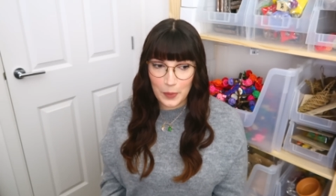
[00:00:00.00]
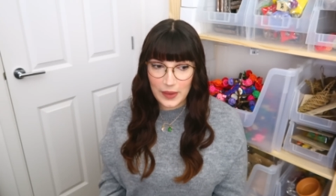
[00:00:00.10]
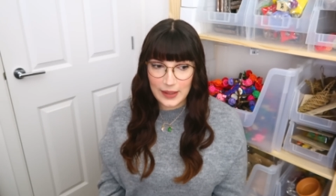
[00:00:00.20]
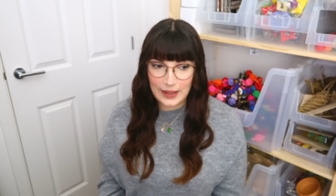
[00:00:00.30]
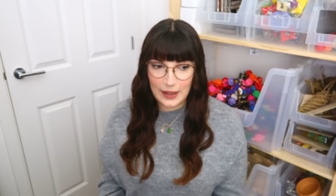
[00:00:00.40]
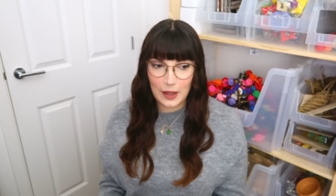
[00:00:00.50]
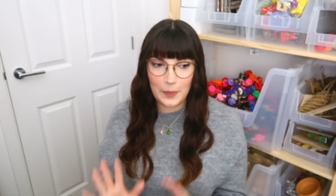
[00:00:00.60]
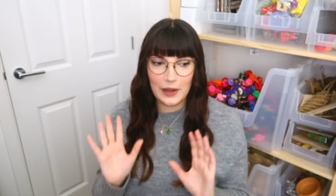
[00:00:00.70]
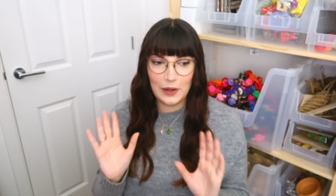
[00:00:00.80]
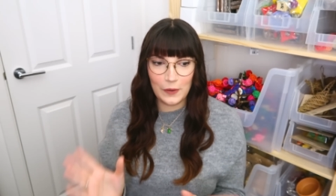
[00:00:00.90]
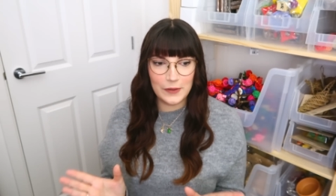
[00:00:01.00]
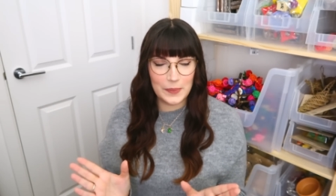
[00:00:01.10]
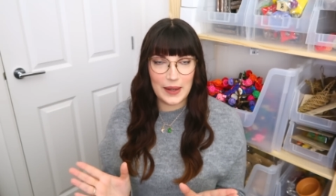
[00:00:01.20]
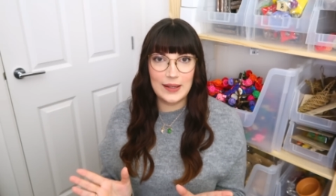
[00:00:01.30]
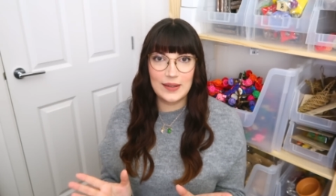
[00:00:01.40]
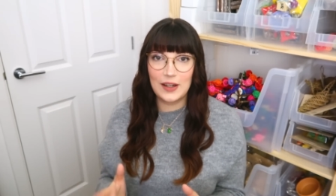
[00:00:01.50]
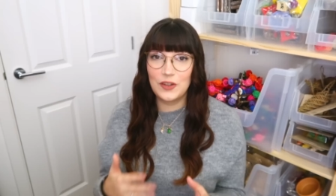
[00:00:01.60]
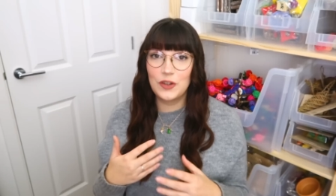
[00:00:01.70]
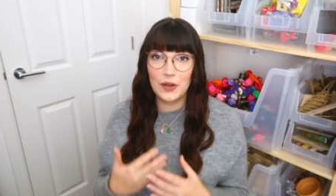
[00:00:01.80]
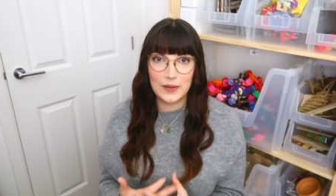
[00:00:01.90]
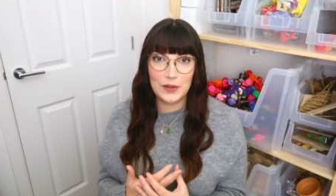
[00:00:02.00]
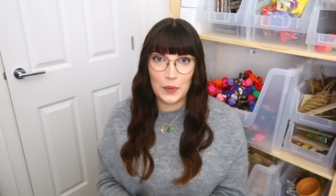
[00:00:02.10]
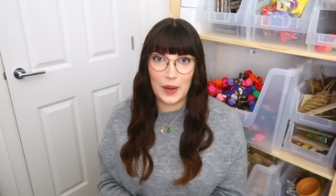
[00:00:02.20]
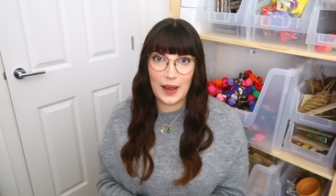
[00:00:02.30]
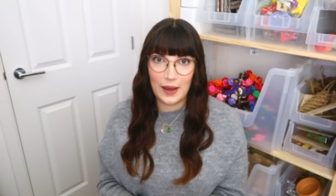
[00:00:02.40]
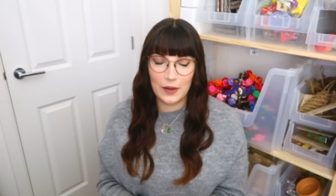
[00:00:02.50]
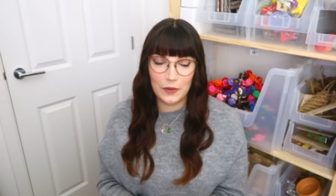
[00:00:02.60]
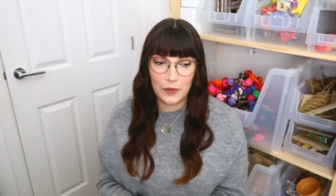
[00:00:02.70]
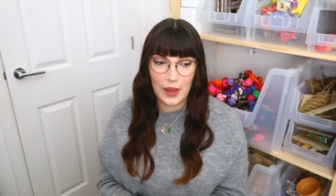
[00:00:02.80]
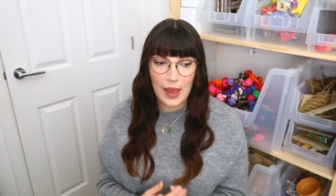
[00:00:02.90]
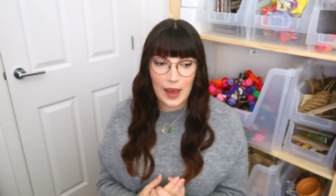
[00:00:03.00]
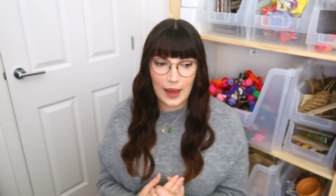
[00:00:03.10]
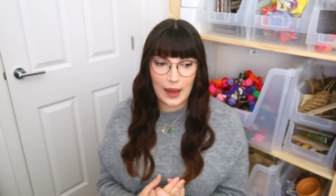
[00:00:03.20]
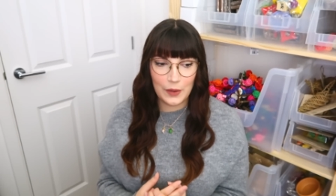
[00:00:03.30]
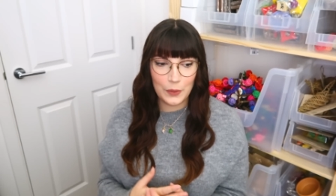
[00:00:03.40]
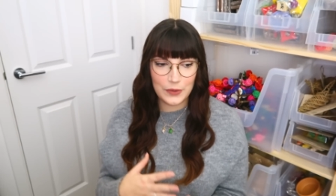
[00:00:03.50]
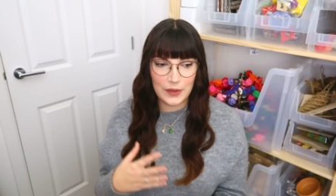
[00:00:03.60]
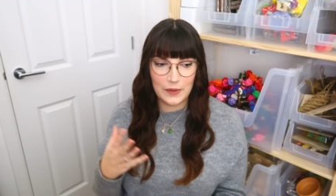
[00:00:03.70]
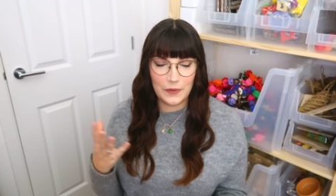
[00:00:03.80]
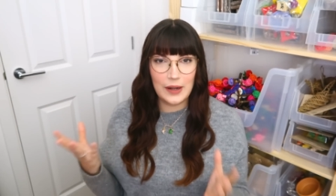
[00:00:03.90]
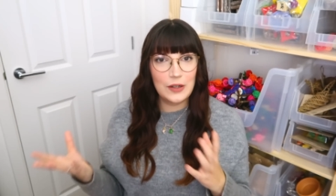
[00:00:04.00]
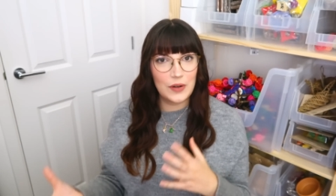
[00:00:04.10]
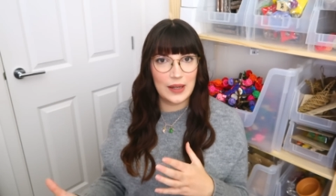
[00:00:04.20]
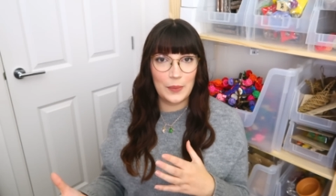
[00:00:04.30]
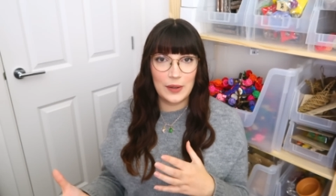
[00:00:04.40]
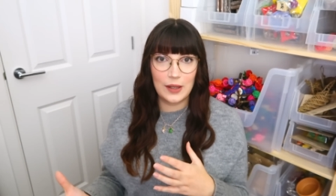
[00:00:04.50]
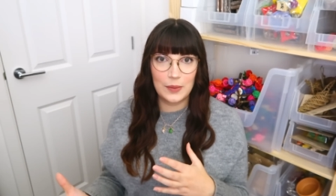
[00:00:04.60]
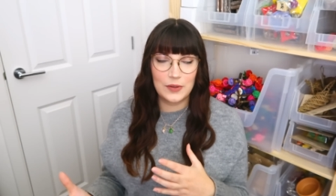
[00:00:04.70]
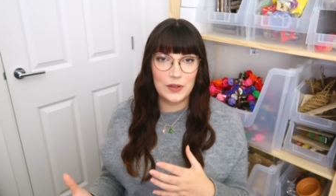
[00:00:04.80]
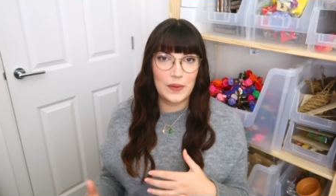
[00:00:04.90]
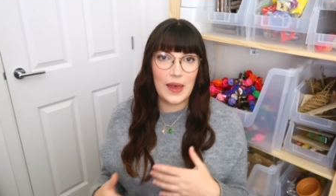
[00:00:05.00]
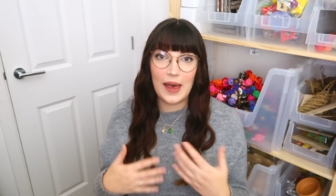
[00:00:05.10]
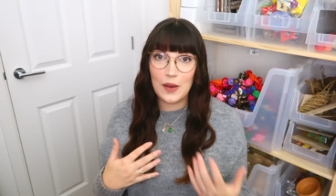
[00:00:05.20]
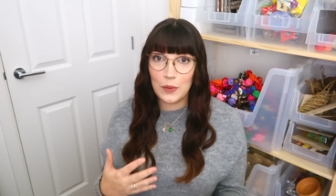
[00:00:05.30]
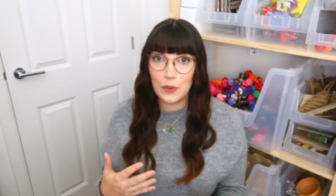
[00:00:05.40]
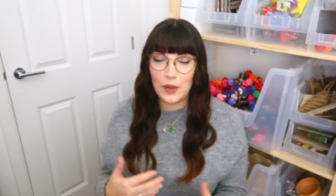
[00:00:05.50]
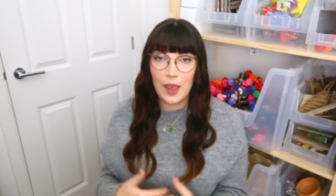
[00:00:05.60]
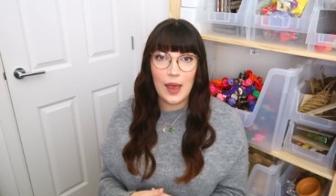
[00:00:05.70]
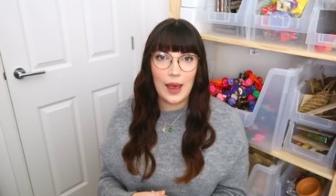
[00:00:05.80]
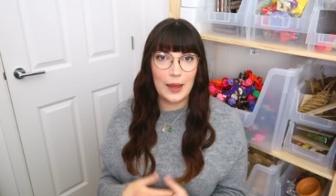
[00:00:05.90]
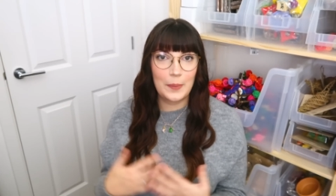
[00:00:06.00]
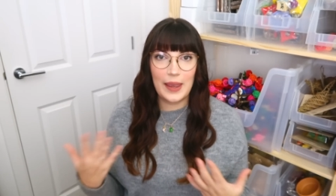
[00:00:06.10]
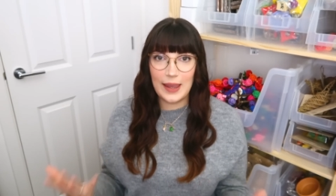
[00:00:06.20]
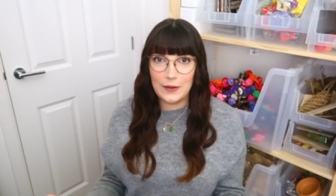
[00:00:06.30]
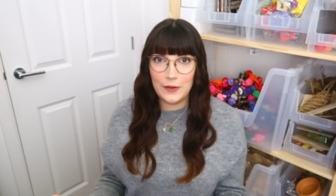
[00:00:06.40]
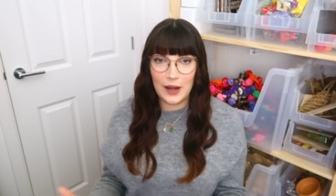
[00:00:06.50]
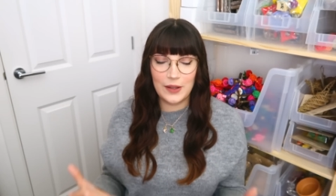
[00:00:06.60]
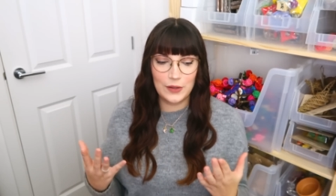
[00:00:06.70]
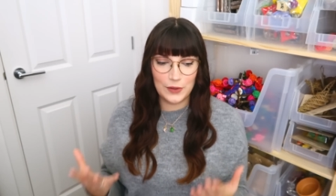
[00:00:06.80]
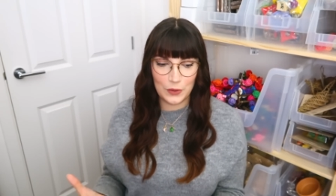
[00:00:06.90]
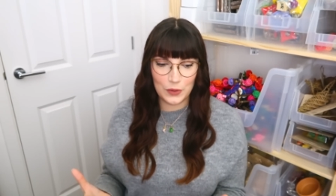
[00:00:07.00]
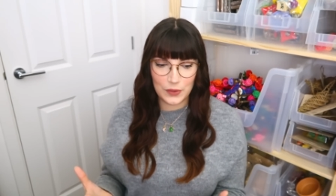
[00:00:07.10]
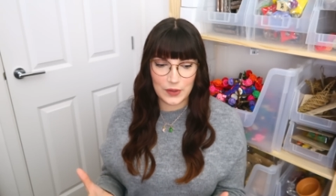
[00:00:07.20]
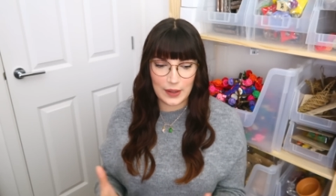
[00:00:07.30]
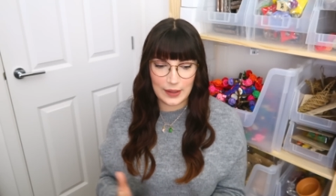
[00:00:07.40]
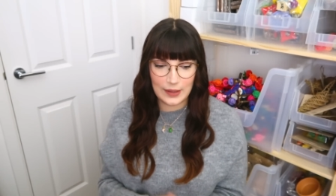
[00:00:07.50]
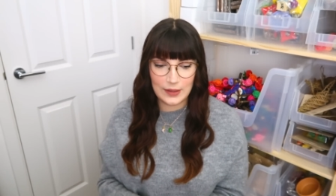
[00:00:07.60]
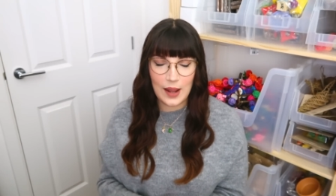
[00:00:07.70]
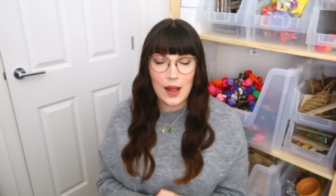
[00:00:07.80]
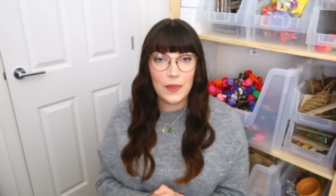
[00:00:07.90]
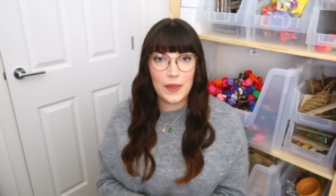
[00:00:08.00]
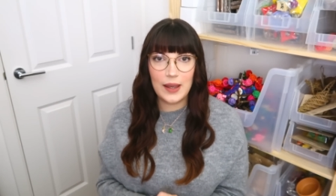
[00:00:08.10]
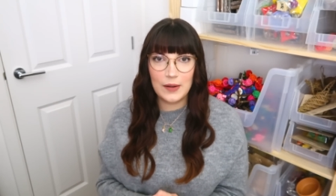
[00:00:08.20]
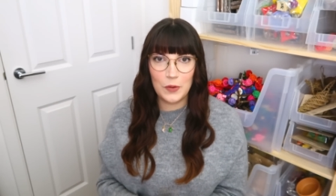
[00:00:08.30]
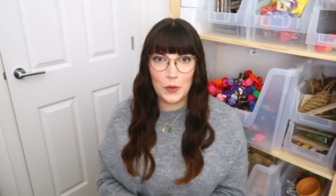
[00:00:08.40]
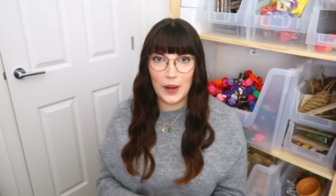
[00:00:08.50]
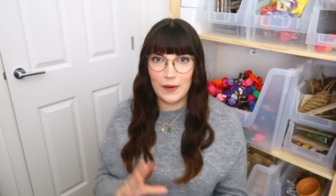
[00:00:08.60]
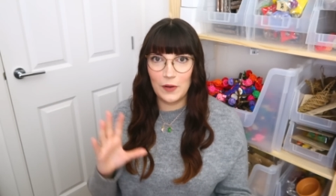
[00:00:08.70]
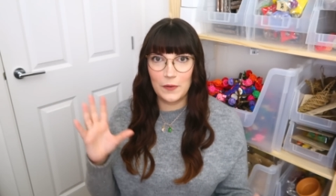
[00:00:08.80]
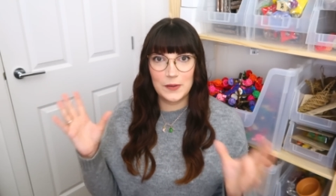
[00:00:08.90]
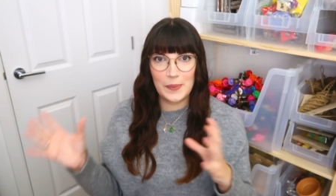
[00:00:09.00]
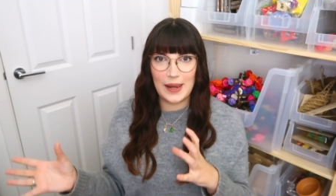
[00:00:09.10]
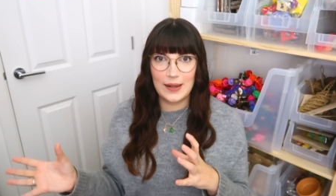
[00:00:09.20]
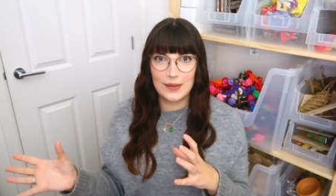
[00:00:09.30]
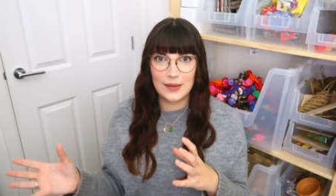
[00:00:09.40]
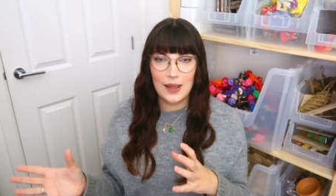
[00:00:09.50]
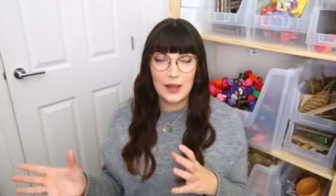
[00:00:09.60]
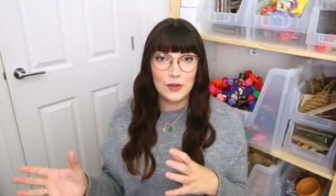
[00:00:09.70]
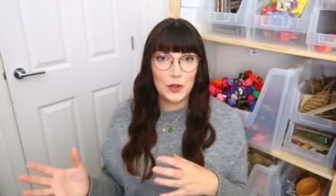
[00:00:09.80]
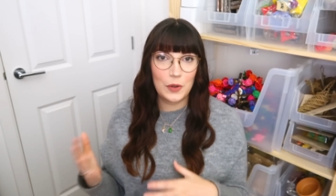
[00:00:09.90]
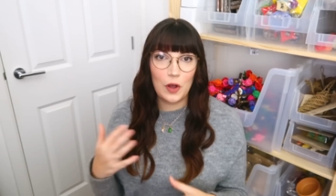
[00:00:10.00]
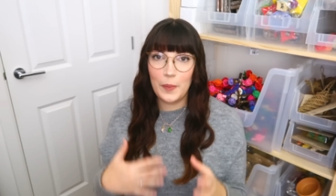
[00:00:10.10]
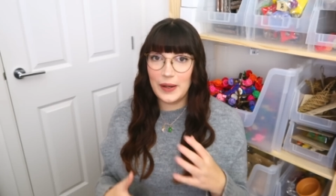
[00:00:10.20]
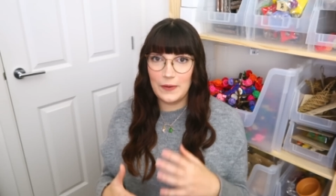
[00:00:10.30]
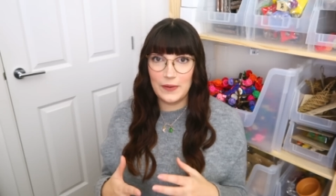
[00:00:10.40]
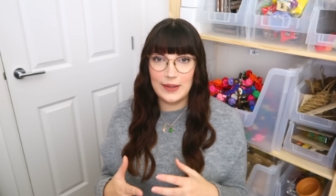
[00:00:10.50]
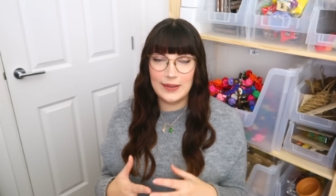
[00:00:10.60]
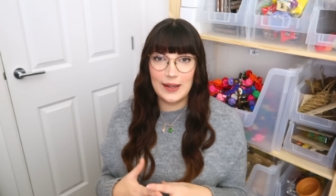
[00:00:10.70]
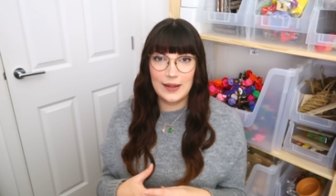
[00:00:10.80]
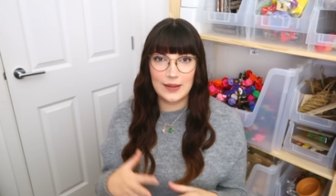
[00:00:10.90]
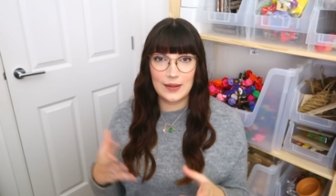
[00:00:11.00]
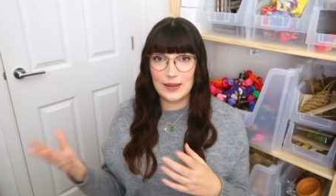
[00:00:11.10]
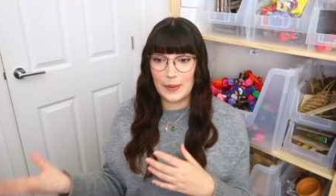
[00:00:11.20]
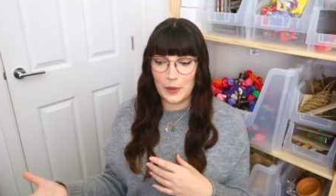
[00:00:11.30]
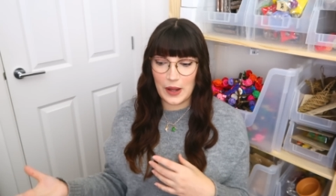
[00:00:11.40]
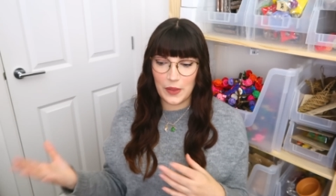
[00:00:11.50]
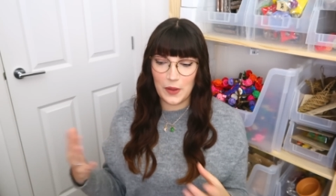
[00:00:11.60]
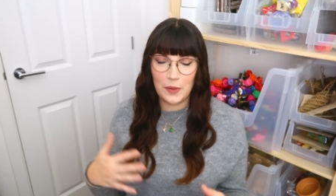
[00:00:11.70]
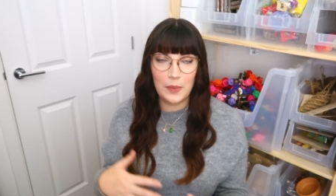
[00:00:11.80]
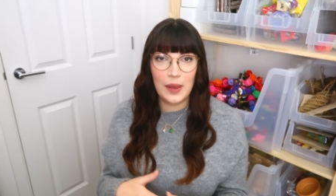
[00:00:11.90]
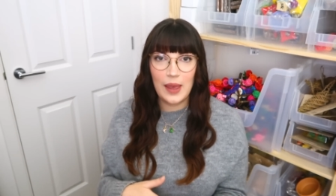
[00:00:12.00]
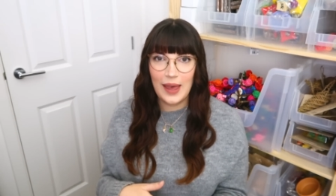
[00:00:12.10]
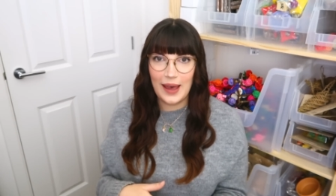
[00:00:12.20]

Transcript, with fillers: but they take up a lot of space that I just don't have. And also they're very tricky when it comes to their health and behaviour and the social side. That can require a lot of space to accommodate these things and separate them